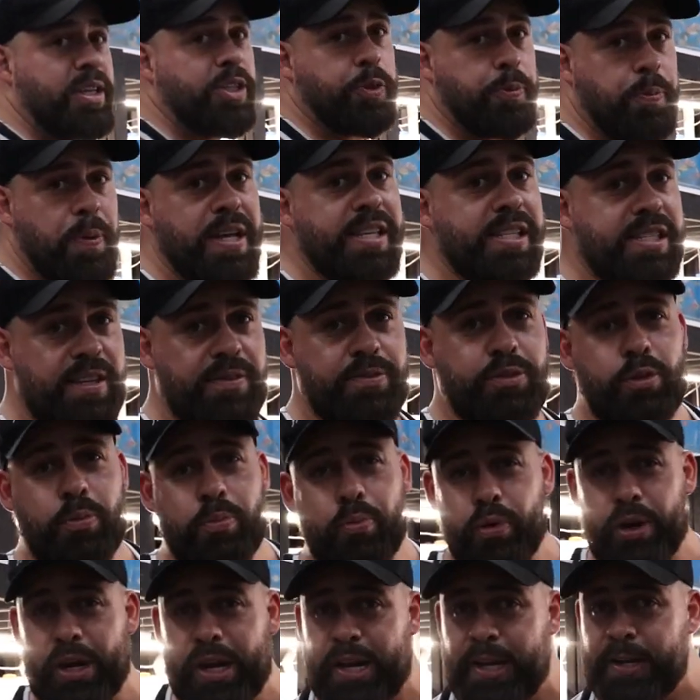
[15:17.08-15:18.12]
expensive to
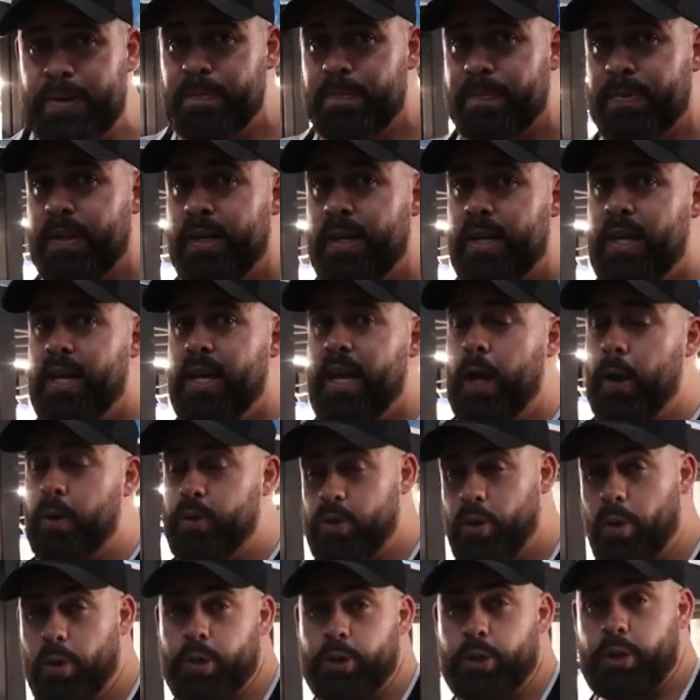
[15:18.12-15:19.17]
bring. That
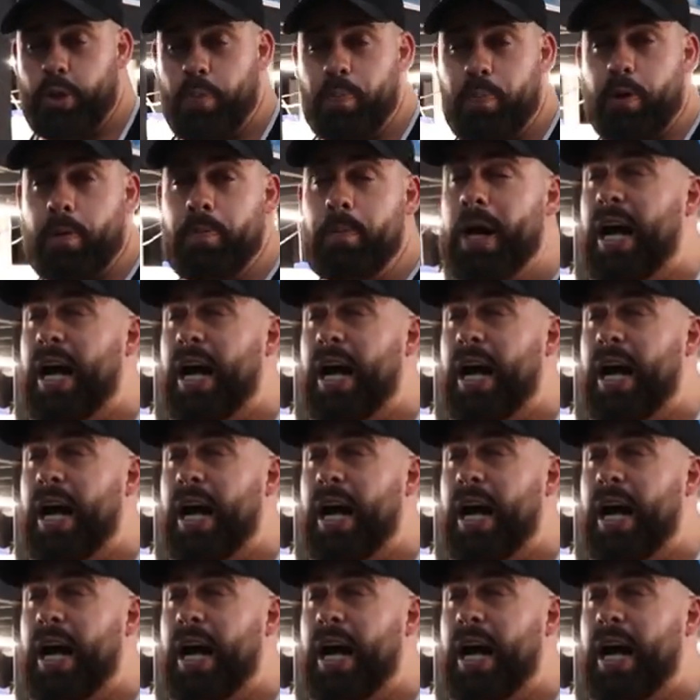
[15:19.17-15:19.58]
was only super